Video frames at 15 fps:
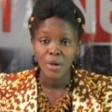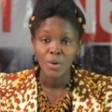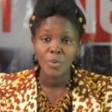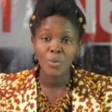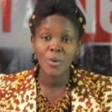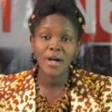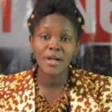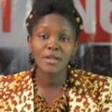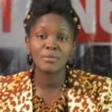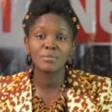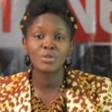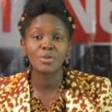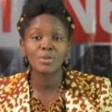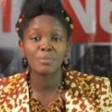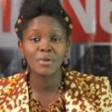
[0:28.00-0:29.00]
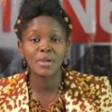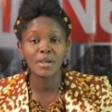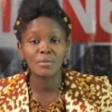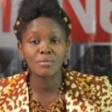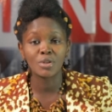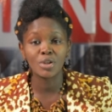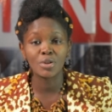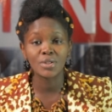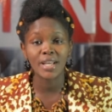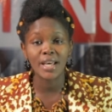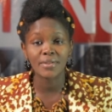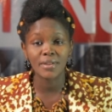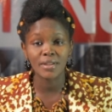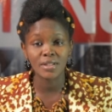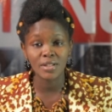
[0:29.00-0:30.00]
Welcome to the PM News
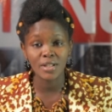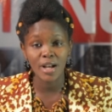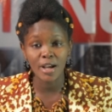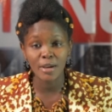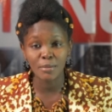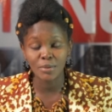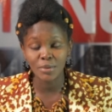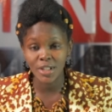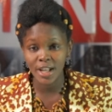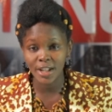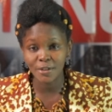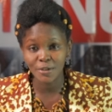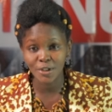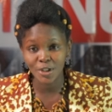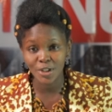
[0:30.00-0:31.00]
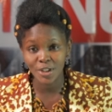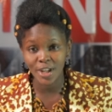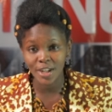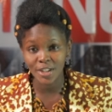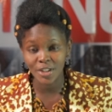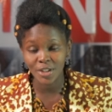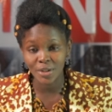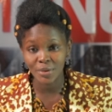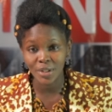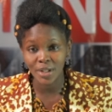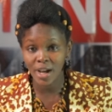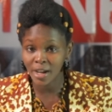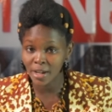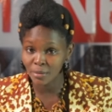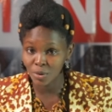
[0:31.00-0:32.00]
at this time on Television Nigerian.
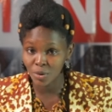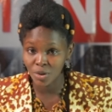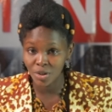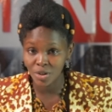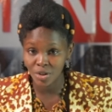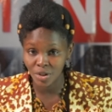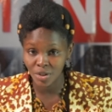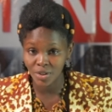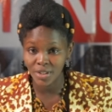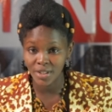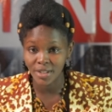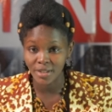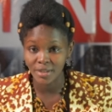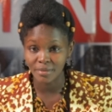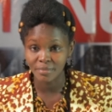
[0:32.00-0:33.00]
I am Eunice Johnson.